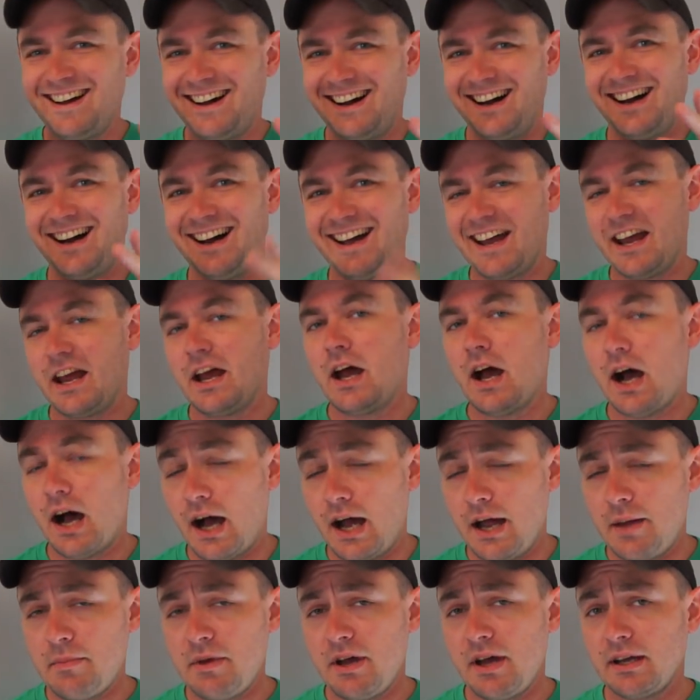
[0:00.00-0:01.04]
Hi,
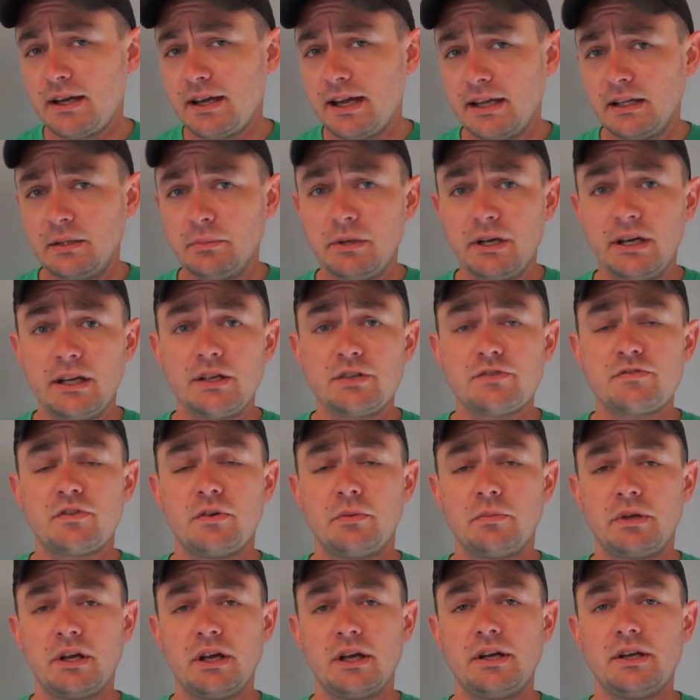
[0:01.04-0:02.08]
I'm Caleb Giddings
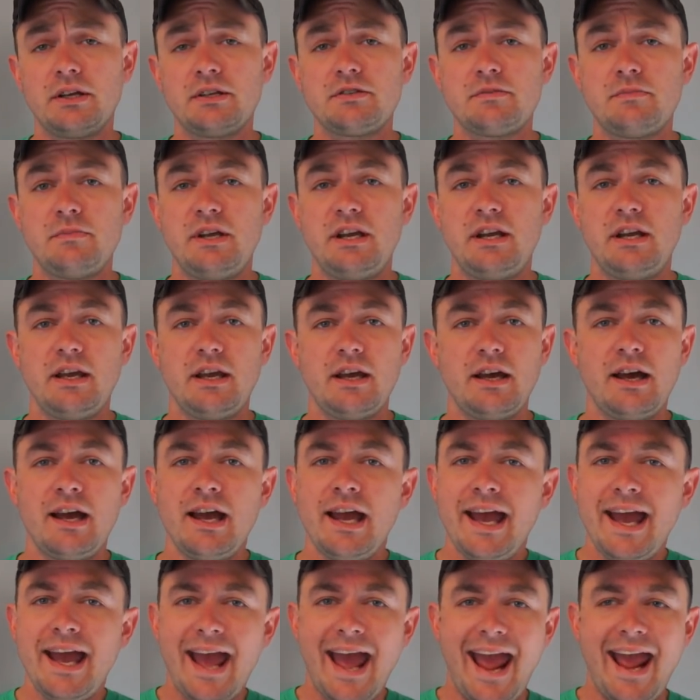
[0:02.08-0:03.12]
from Gunnuts Media,
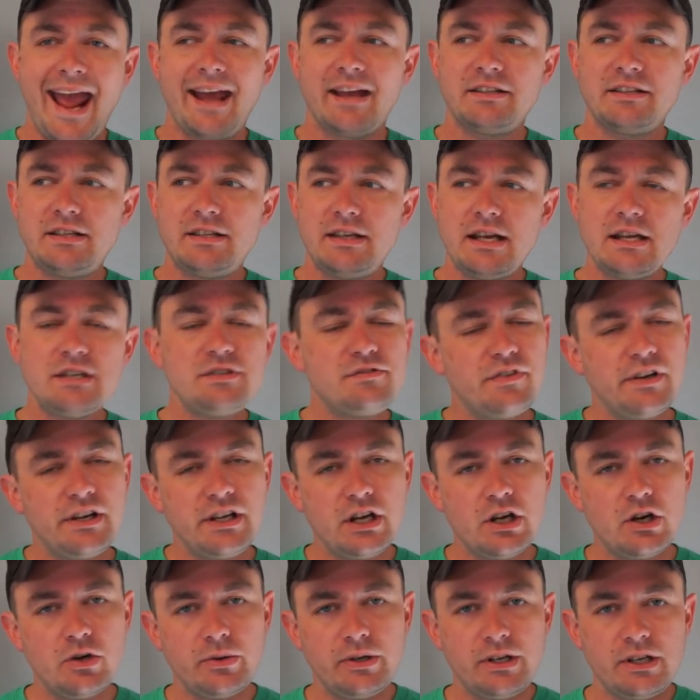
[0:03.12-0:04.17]
and today's
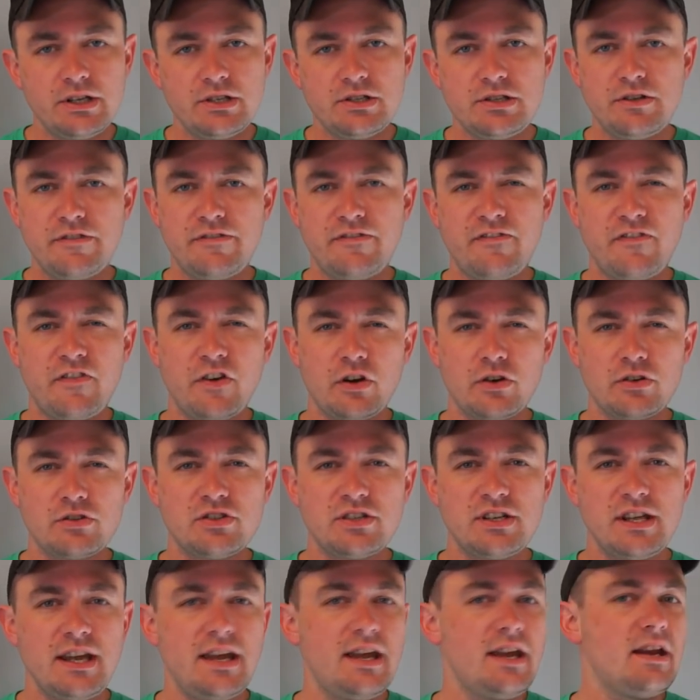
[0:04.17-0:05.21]
video is the
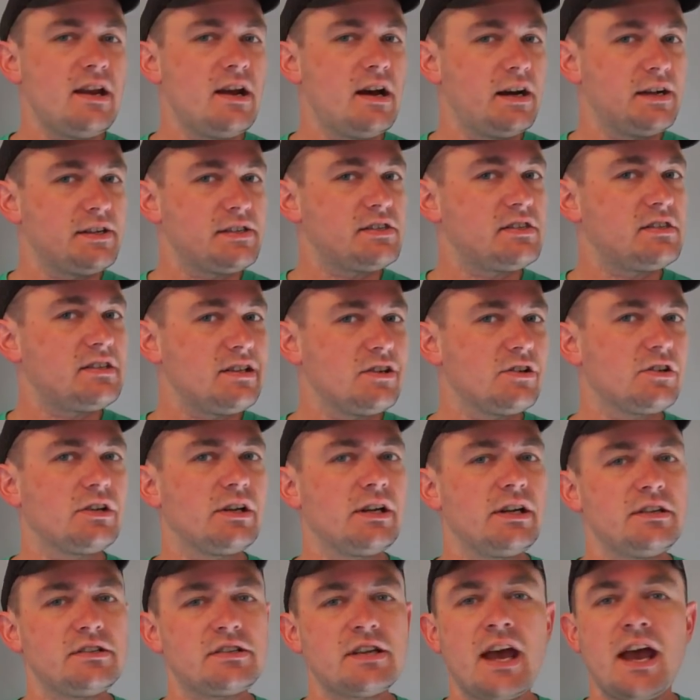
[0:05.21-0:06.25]
first in a
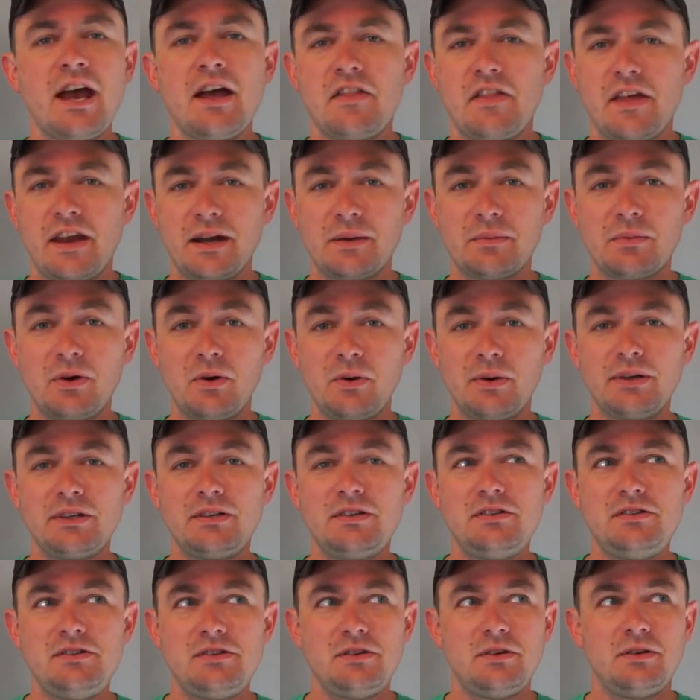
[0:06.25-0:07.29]
series that I'm going
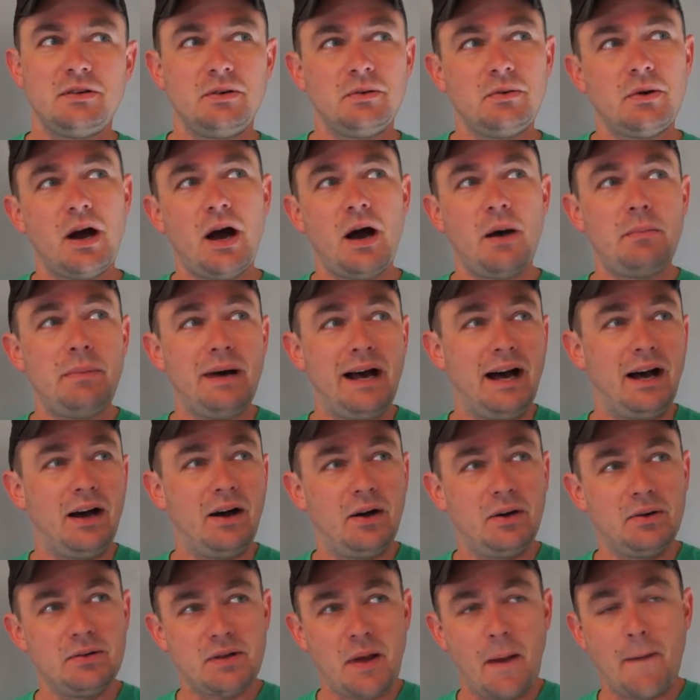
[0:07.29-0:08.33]
to do
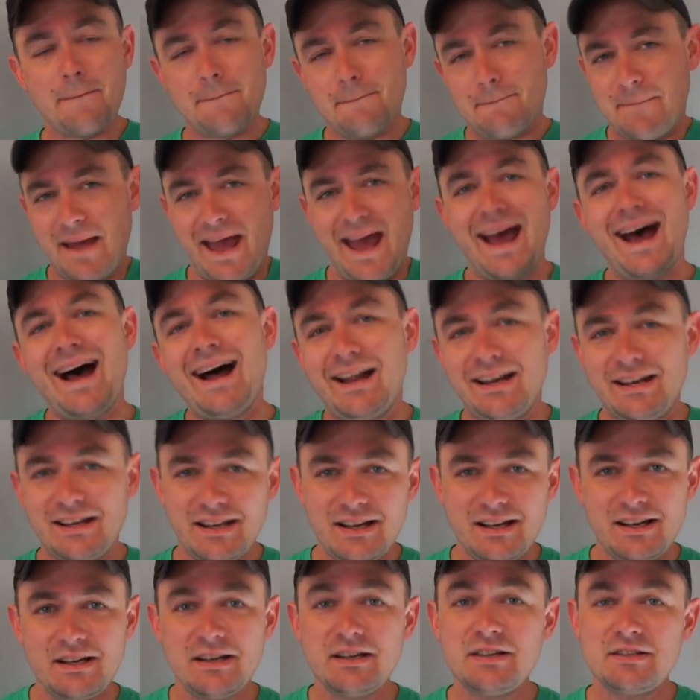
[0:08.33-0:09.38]
about bad
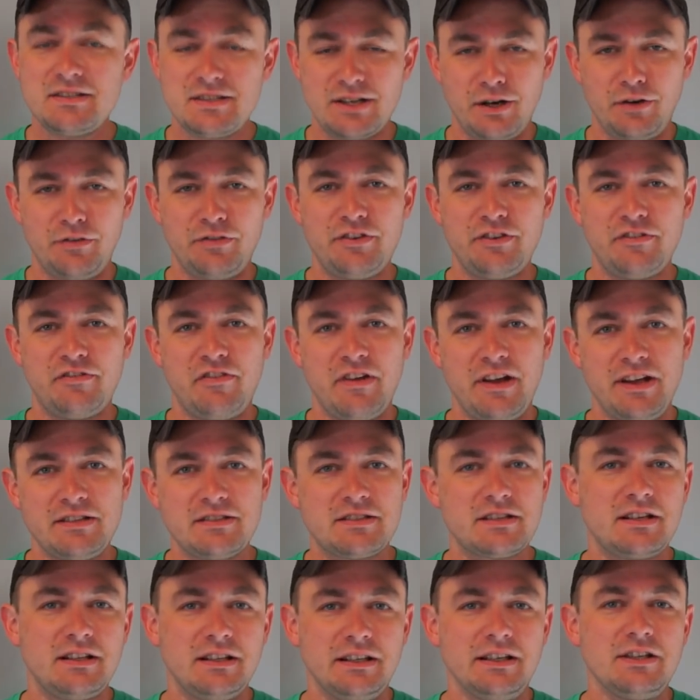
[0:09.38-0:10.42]

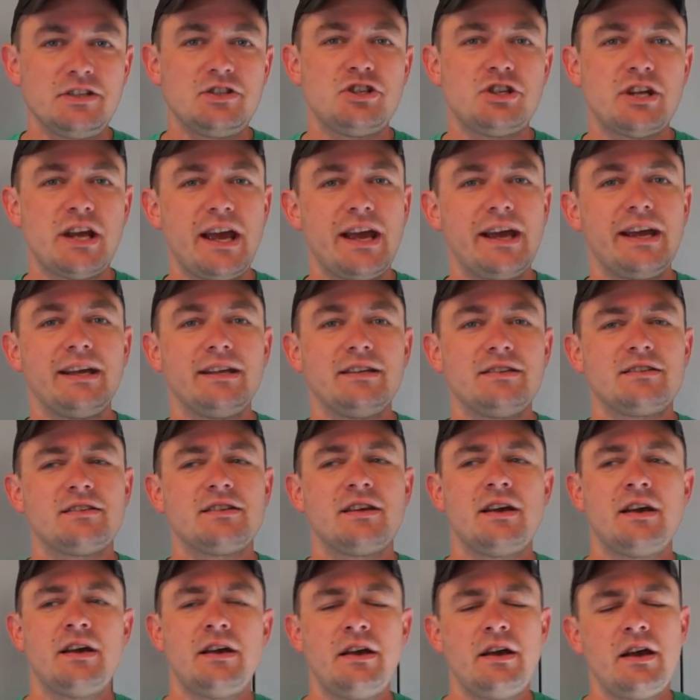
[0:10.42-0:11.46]
self-defense
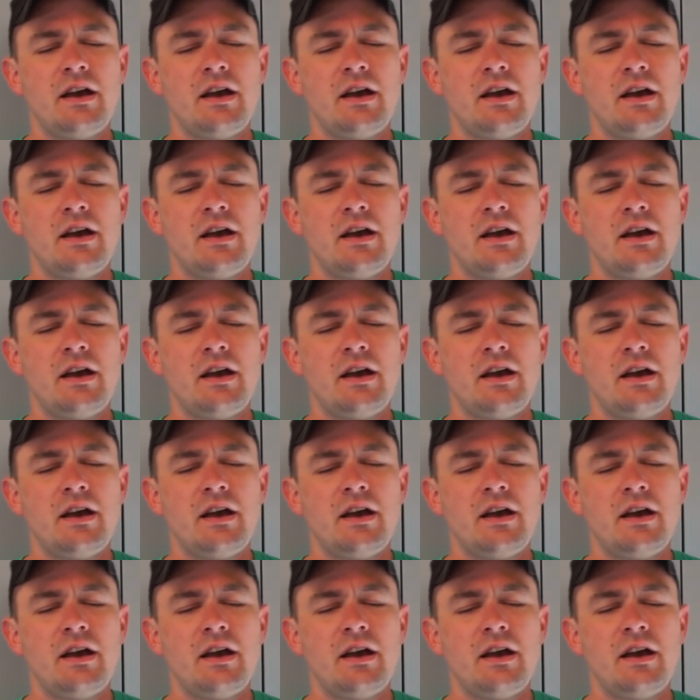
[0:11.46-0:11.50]
cliches.